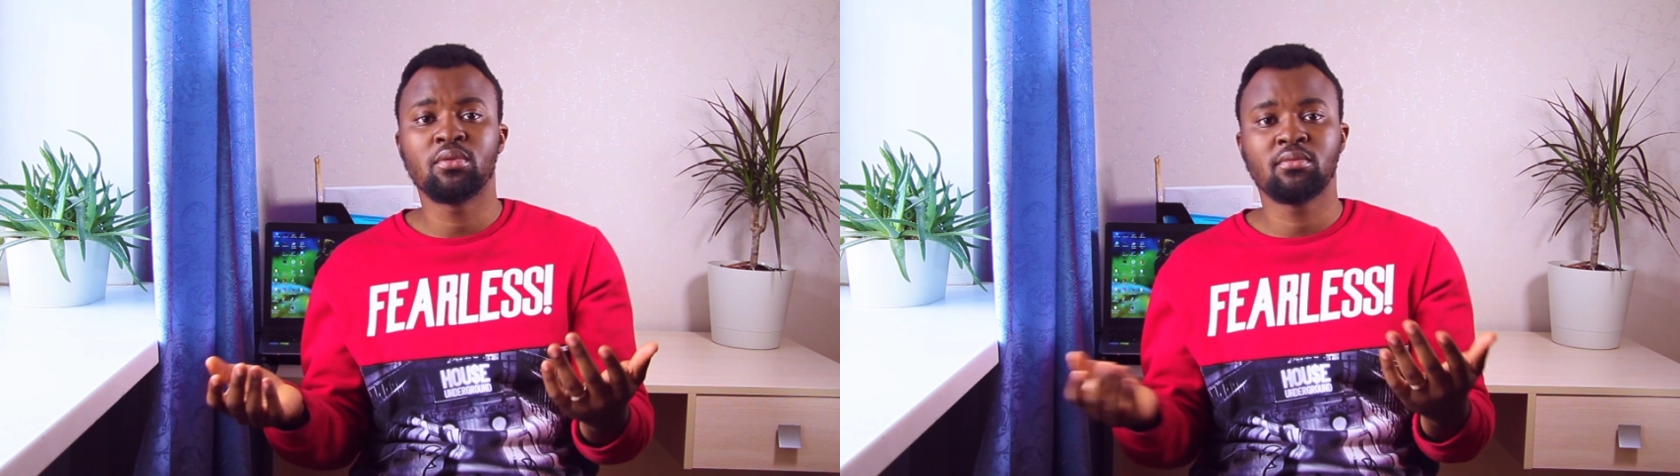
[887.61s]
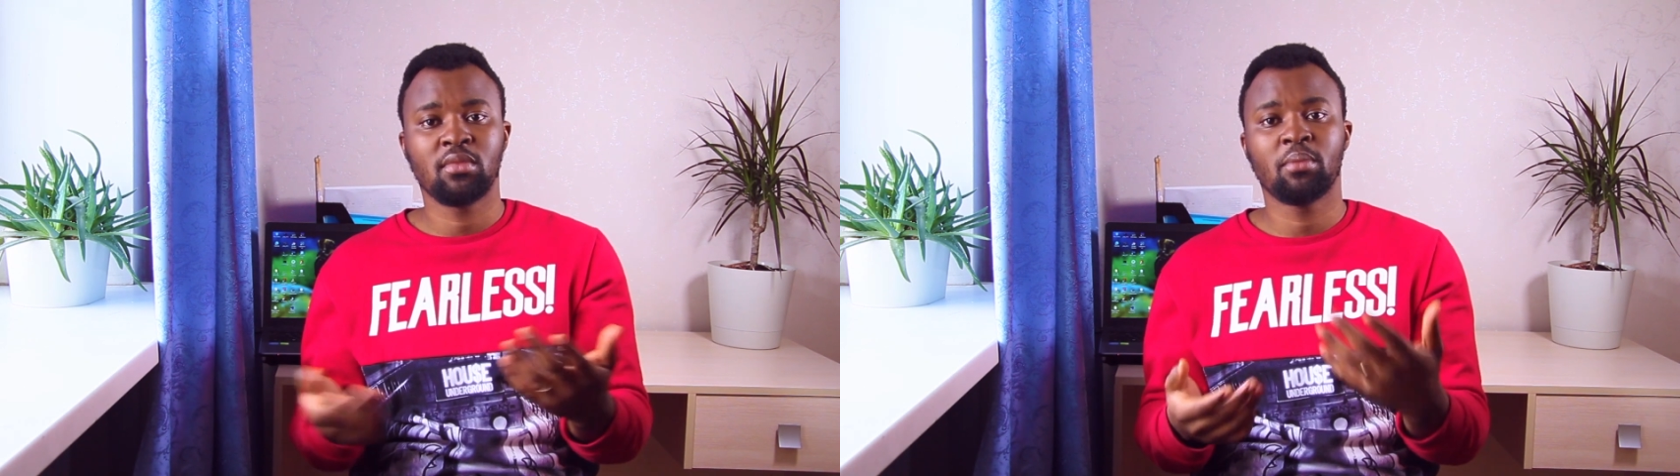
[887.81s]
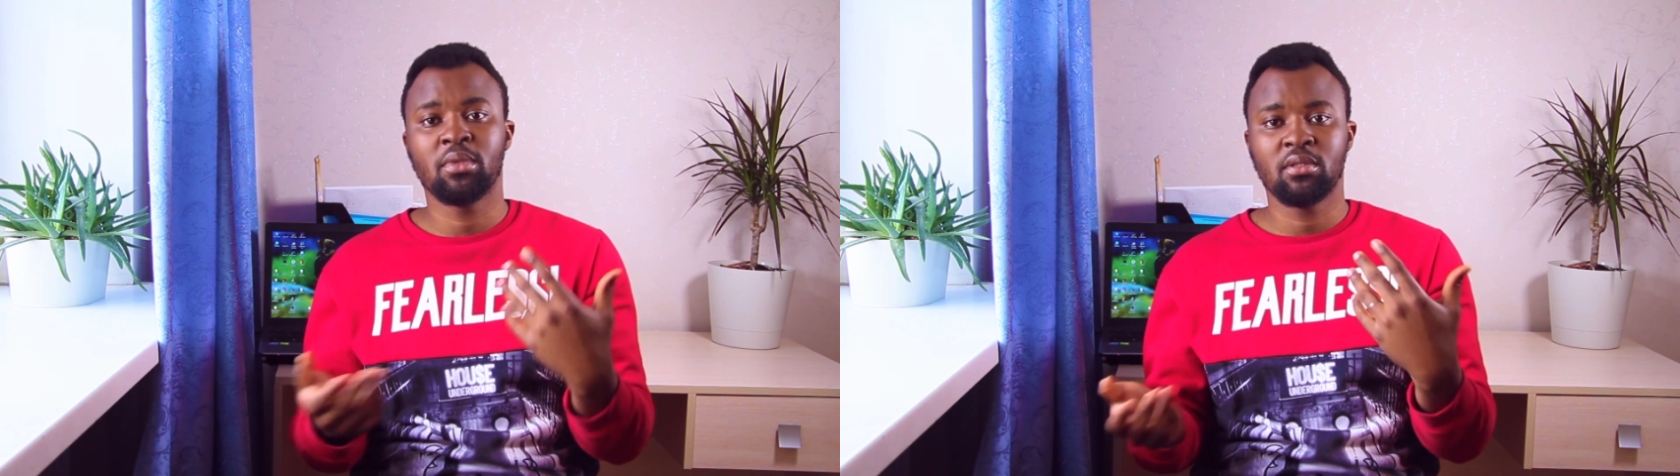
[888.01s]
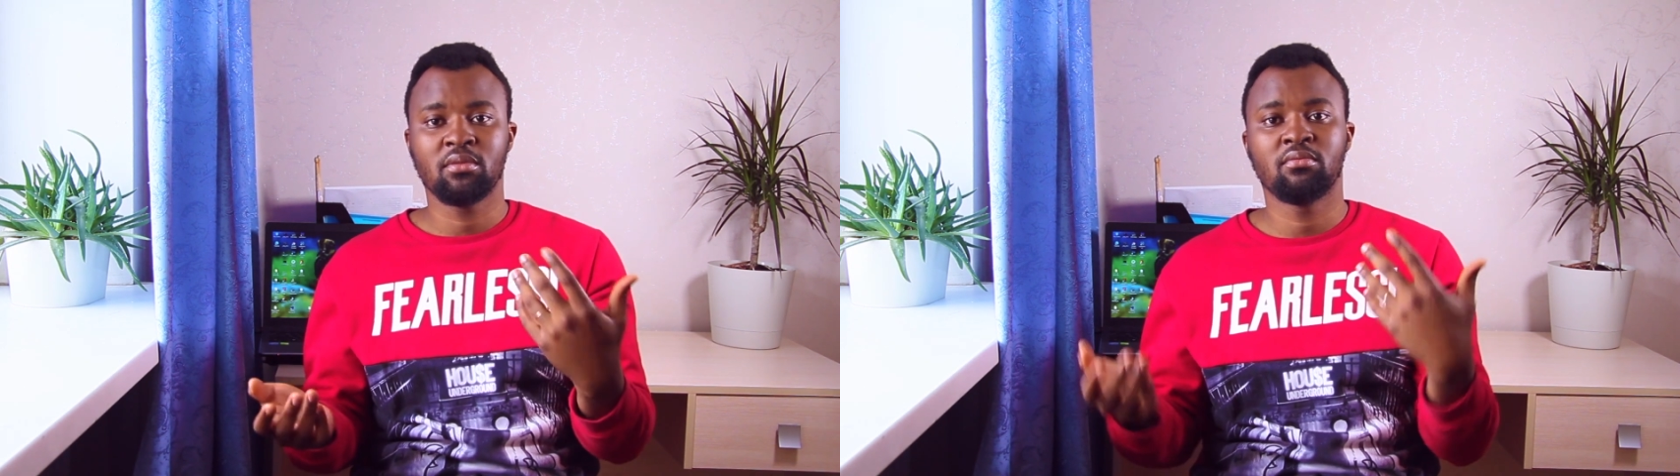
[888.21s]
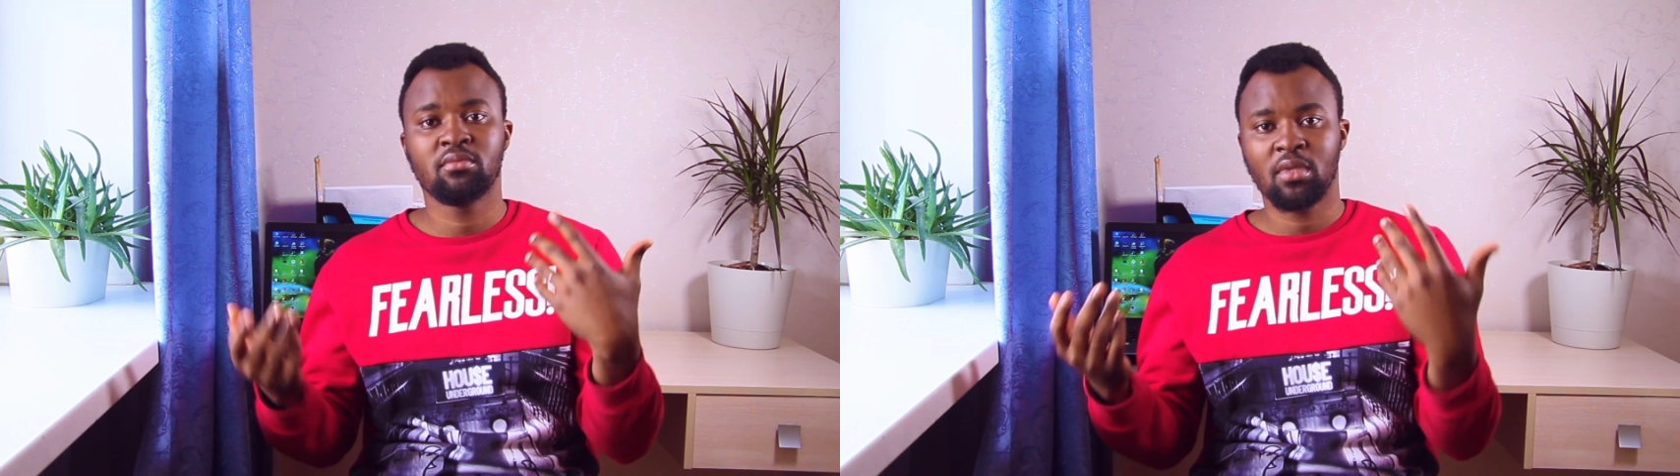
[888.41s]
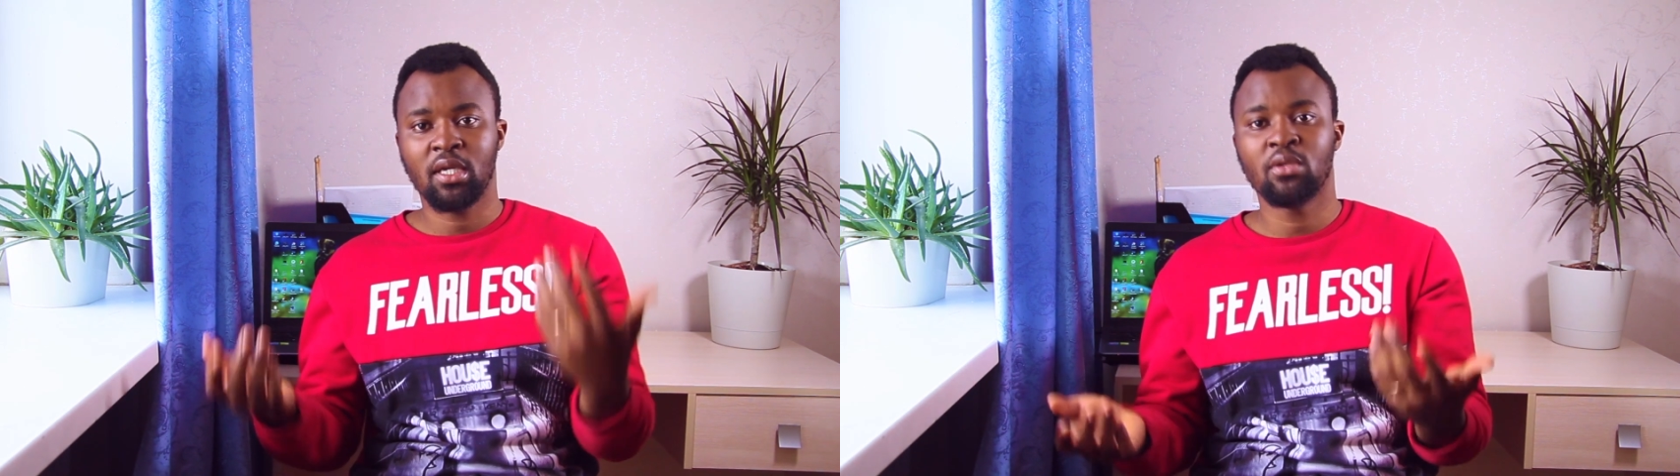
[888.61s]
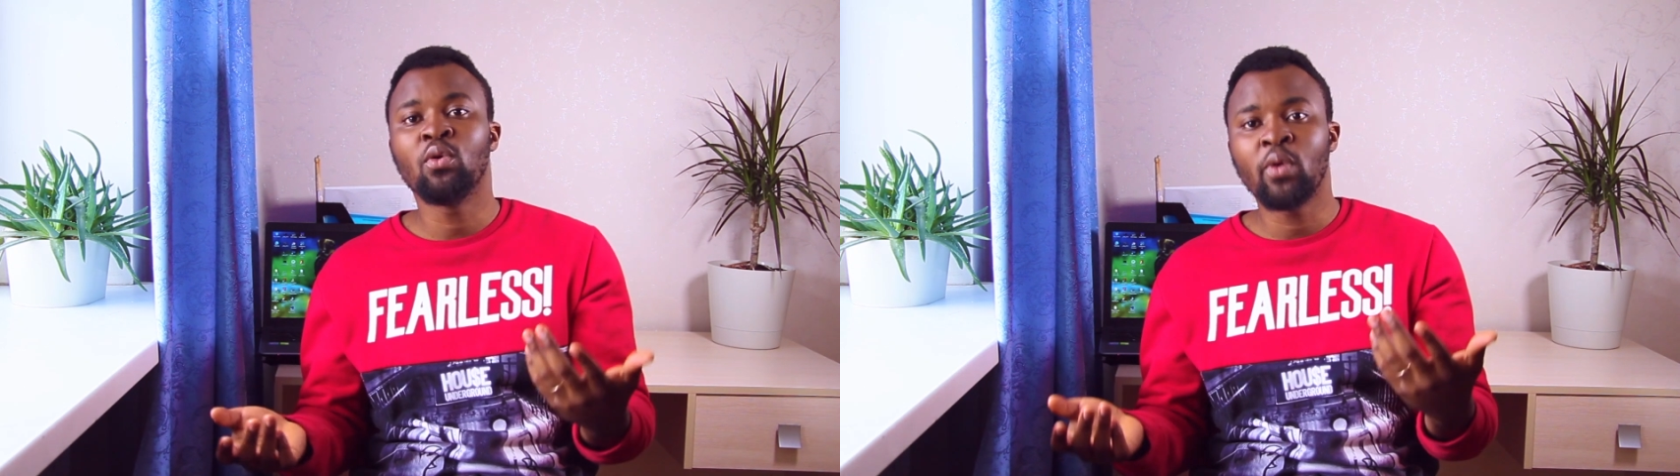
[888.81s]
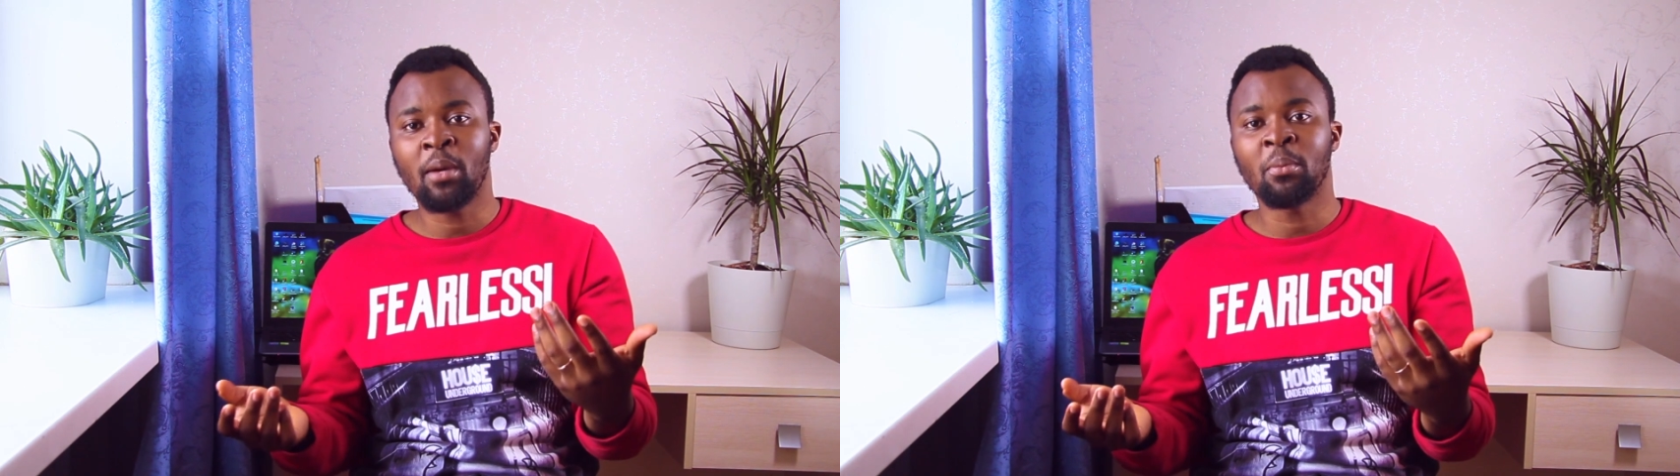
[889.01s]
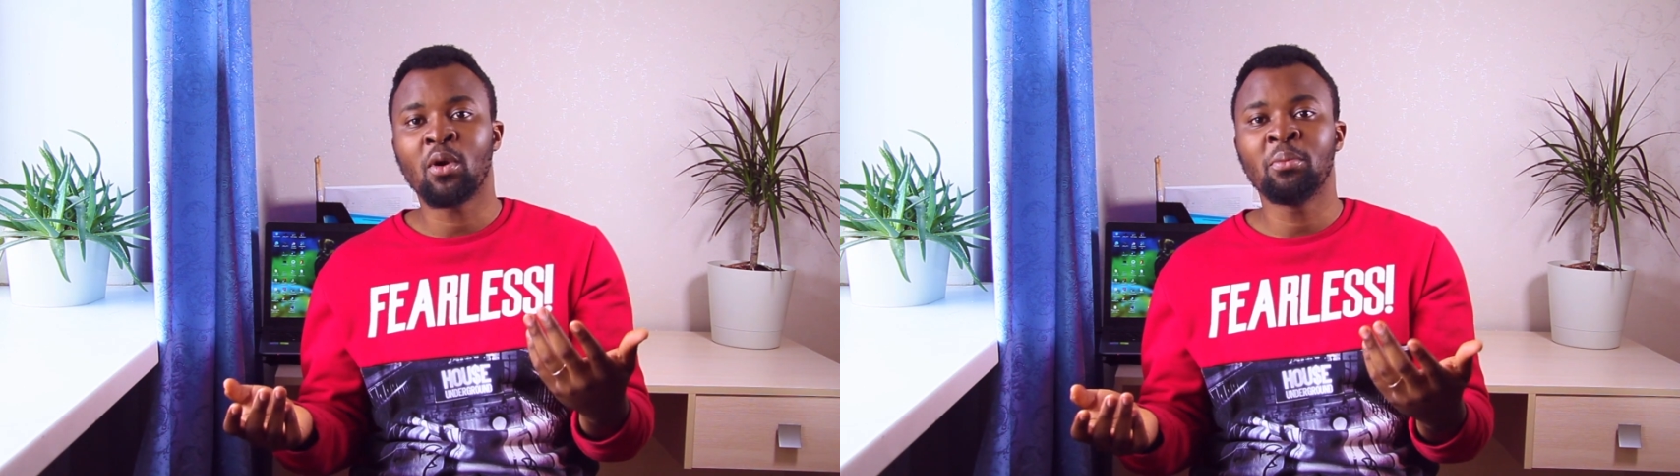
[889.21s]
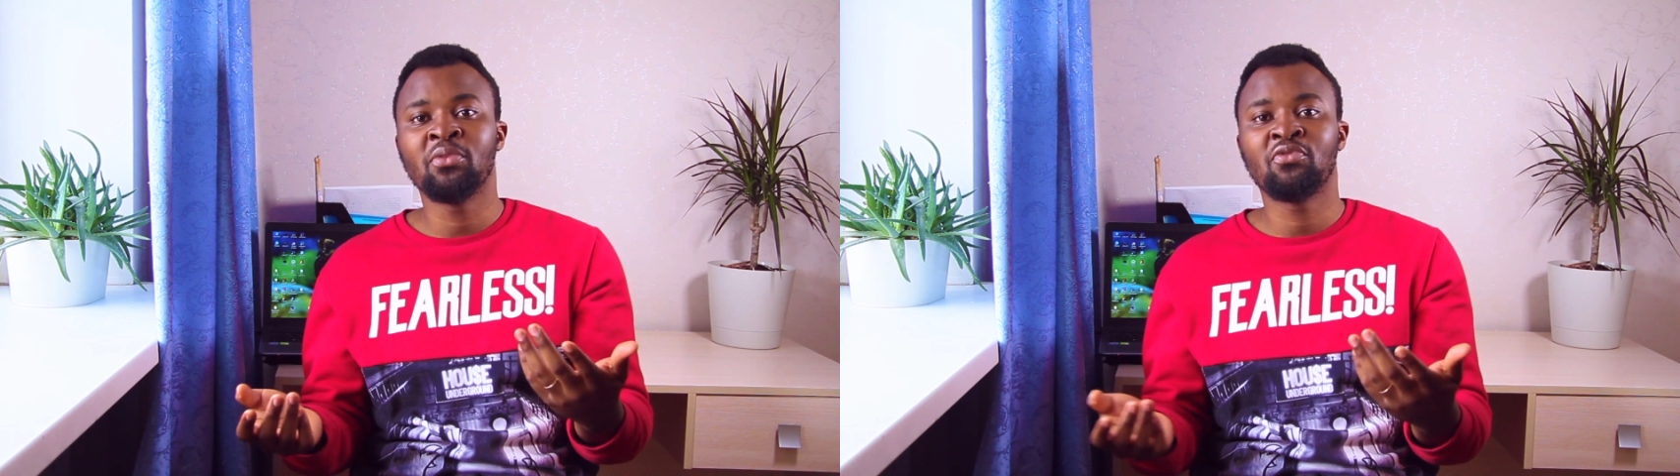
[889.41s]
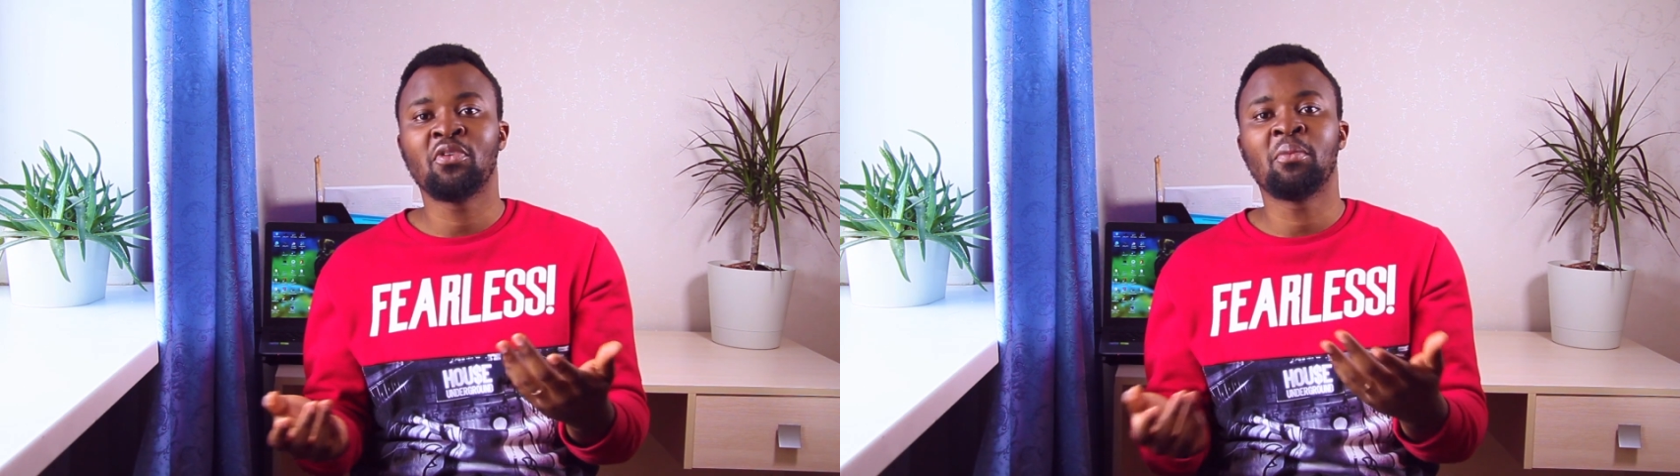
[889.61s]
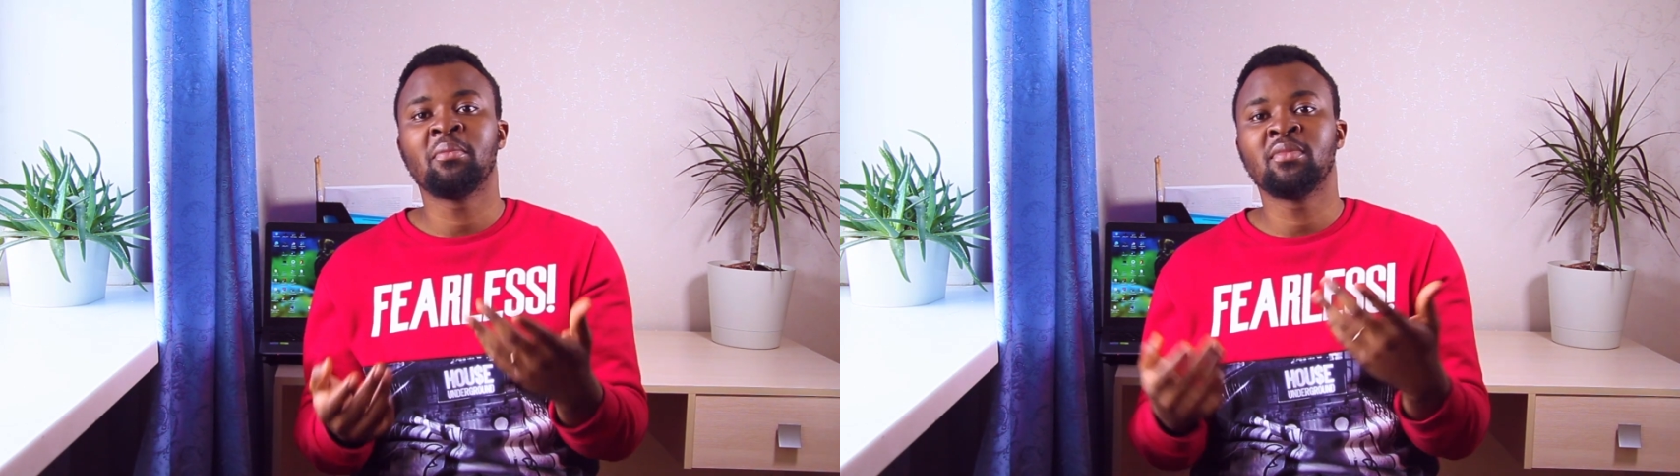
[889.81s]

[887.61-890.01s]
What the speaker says: I mean, I know where I'm coming from.